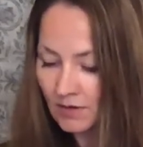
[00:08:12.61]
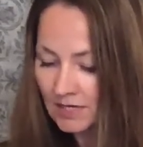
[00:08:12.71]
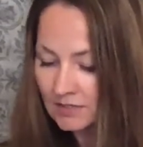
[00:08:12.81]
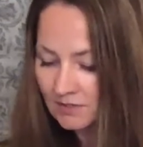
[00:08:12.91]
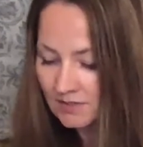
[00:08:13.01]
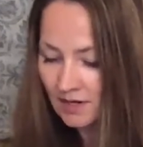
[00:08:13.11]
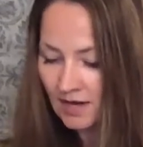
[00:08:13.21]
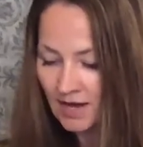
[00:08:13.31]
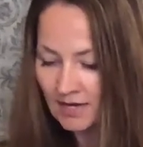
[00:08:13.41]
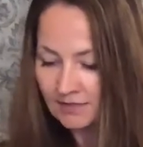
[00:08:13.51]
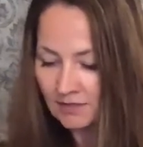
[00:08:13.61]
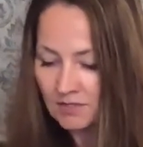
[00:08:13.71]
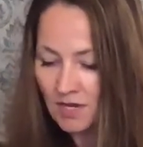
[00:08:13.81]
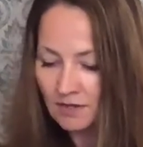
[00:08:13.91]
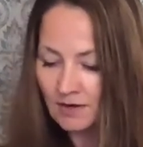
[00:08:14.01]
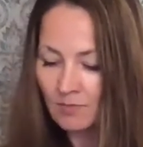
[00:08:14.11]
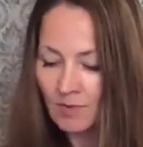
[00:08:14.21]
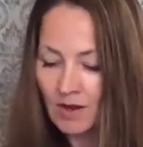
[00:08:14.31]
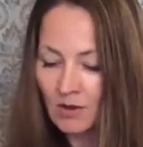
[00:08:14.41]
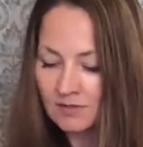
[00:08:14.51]
angels and guides are talking
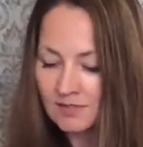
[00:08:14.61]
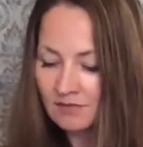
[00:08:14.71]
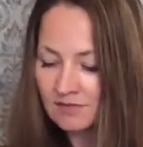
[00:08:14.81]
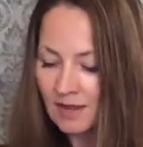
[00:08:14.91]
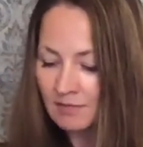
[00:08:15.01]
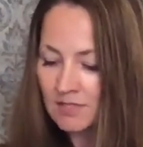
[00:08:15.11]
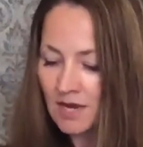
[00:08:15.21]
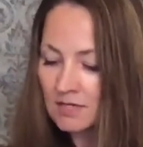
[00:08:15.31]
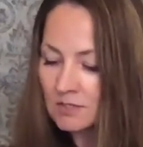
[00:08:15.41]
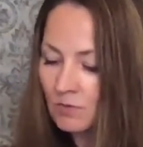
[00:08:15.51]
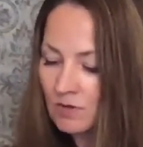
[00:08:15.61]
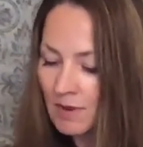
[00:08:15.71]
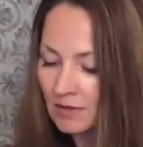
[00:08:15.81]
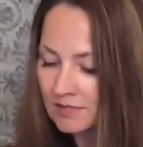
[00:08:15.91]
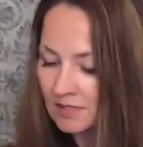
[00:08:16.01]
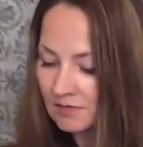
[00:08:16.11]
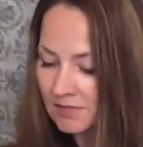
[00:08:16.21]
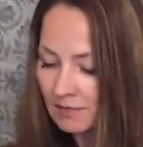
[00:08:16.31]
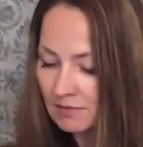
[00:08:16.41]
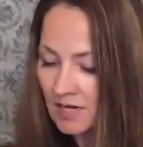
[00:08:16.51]
about self-sabotage. What about
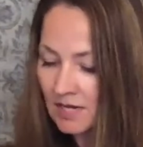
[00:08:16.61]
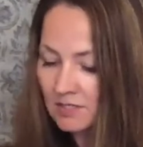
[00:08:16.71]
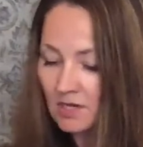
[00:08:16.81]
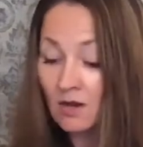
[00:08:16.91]
self-sabotage?